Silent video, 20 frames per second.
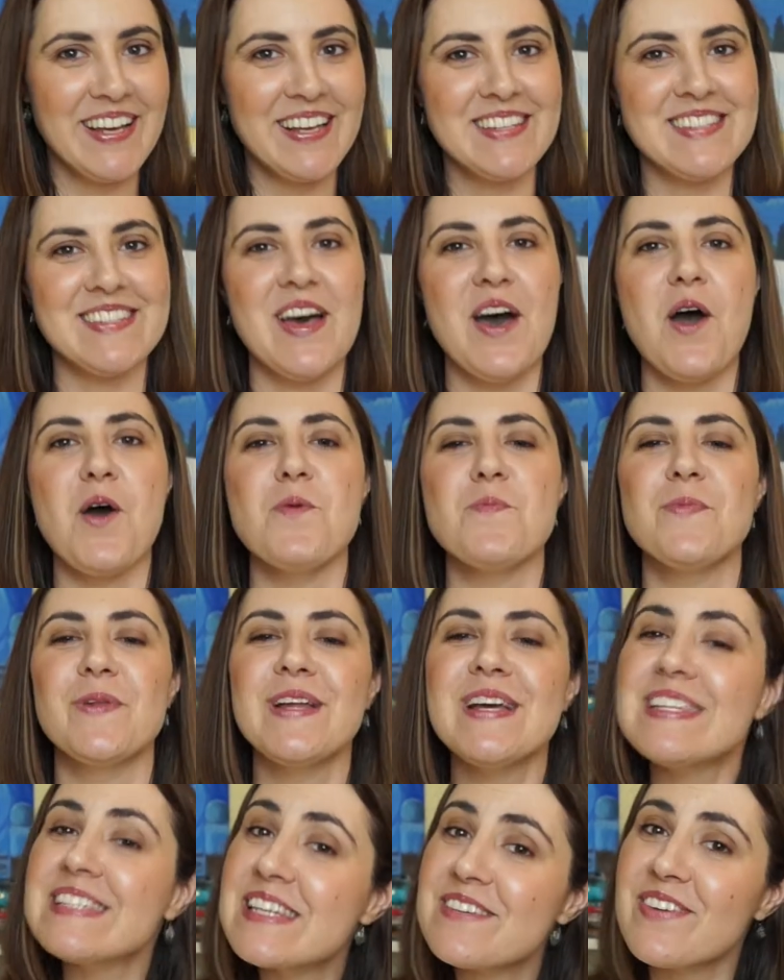So
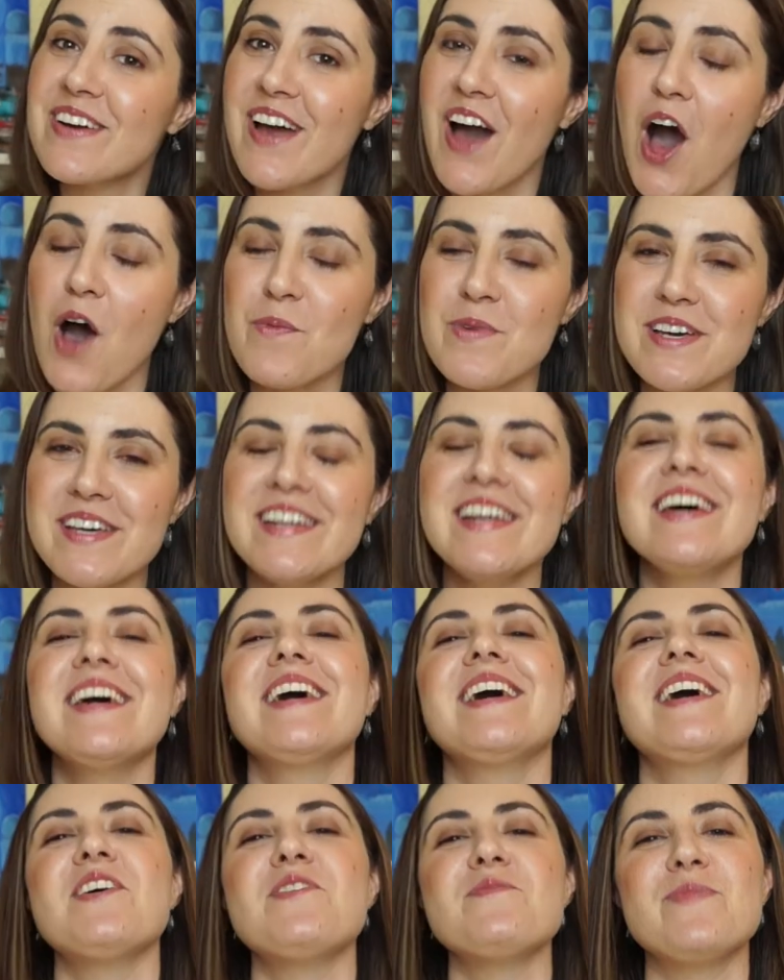please leave a comment,
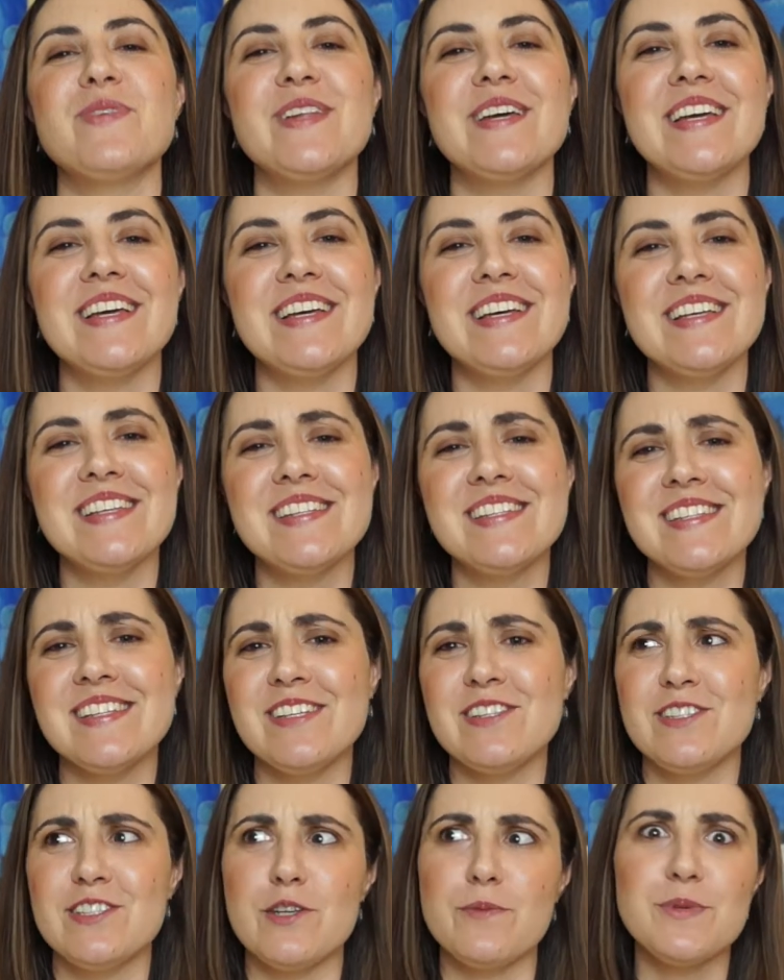
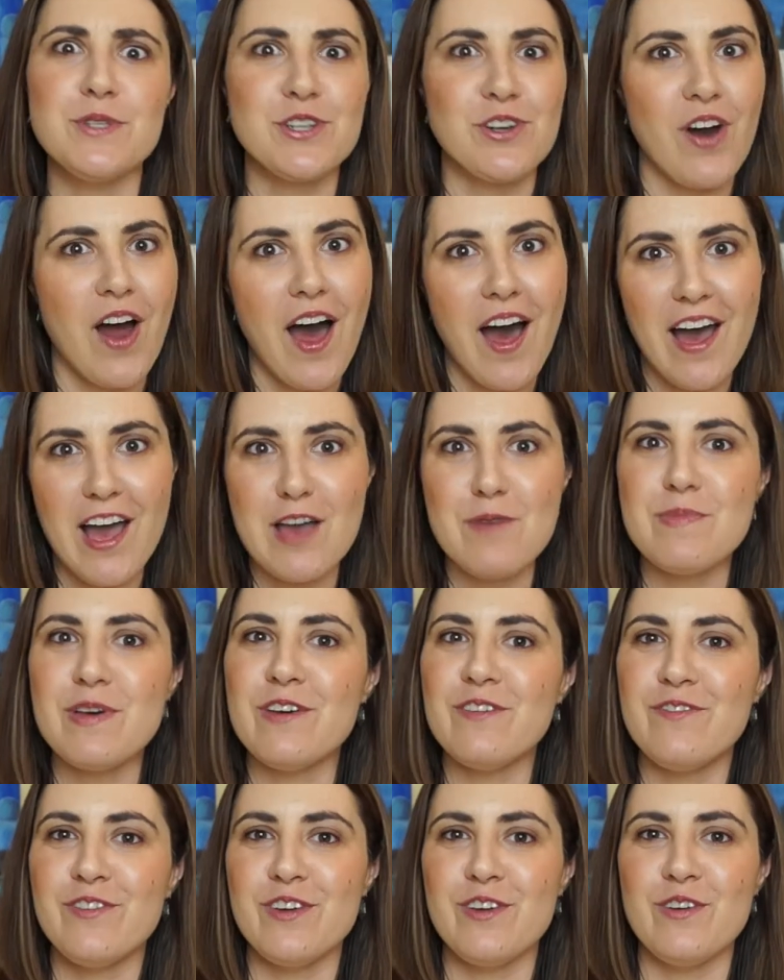please subscribe
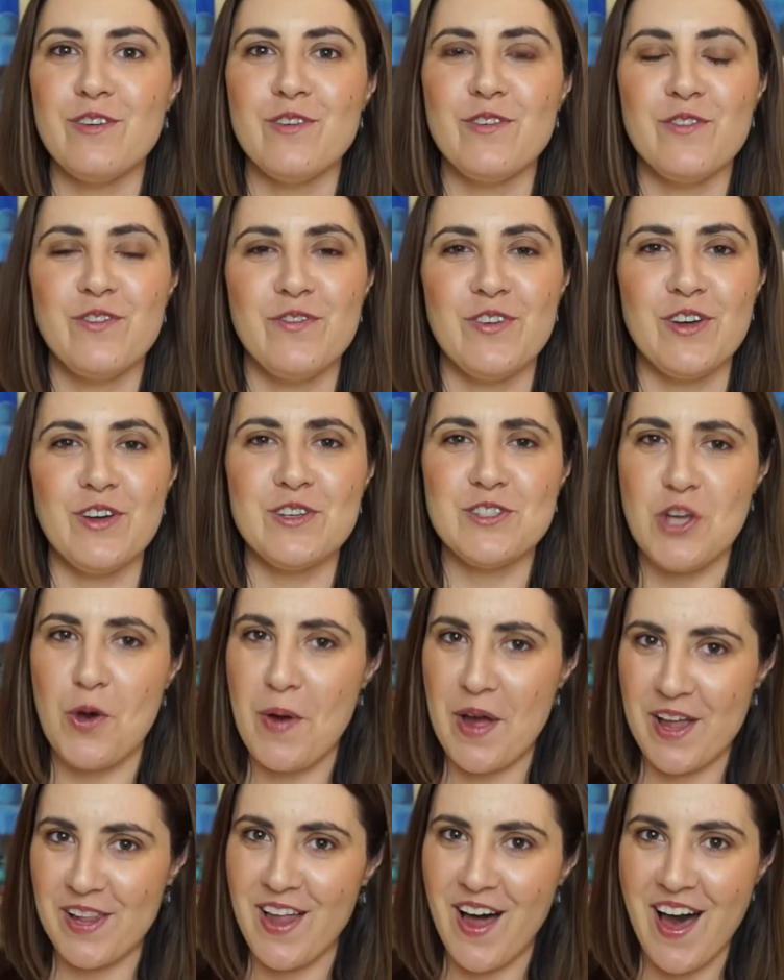if you feel so
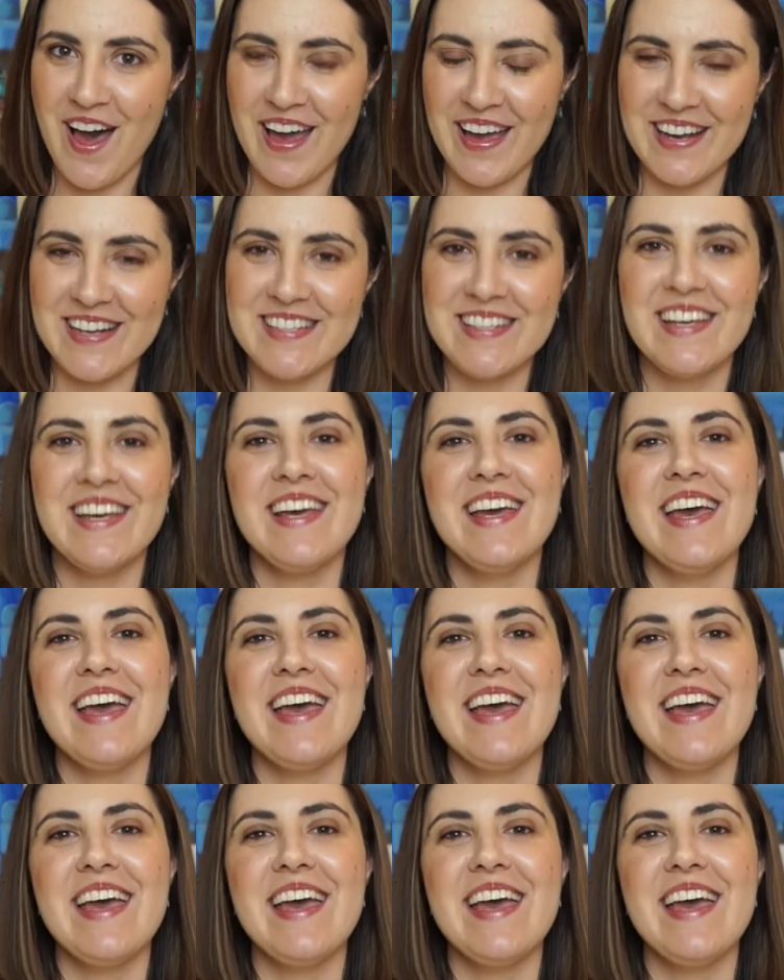inclined,